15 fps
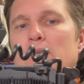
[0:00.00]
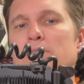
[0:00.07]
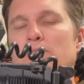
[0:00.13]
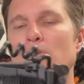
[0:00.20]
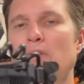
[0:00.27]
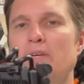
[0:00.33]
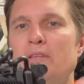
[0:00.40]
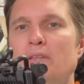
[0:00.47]

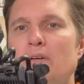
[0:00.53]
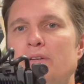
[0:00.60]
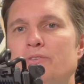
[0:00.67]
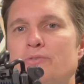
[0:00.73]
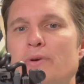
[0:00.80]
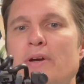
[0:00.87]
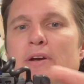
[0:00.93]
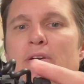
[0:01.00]
So like the
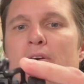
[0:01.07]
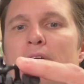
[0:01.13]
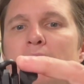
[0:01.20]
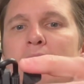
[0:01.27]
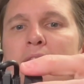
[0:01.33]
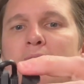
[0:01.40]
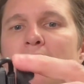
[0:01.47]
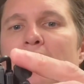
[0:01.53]
trigger
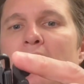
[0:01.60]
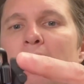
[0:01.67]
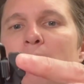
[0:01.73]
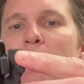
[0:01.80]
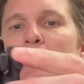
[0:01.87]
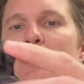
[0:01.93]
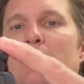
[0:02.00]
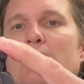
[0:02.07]
and the
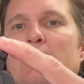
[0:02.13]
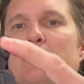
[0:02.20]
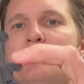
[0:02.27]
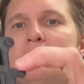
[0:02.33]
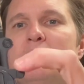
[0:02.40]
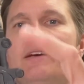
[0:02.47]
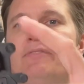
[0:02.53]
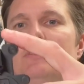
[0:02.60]
hammer, you know, like
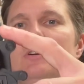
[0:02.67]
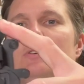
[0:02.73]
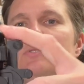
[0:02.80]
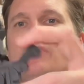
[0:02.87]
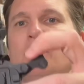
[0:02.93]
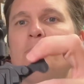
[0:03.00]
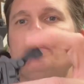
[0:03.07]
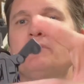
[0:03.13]
the safety
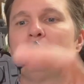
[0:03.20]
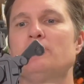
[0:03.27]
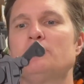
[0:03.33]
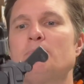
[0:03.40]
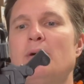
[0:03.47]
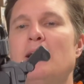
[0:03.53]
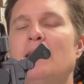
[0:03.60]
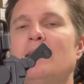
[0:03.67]
goes up, this
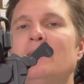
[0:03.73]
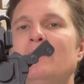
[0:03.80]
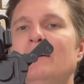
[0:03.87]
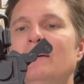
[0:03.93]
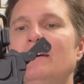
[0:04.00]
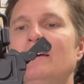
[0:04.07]
goes back.